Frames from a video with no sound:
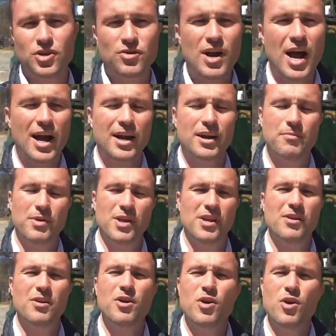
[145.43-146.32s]
you're not going to
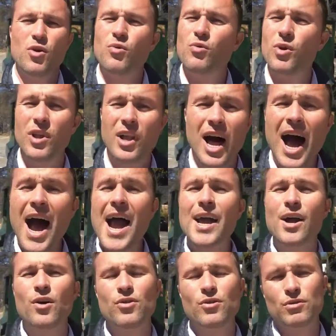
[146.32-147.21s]
be
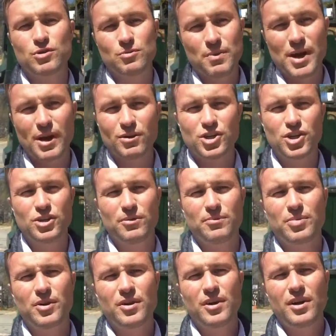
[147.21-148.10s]
relying on those Mailchimp,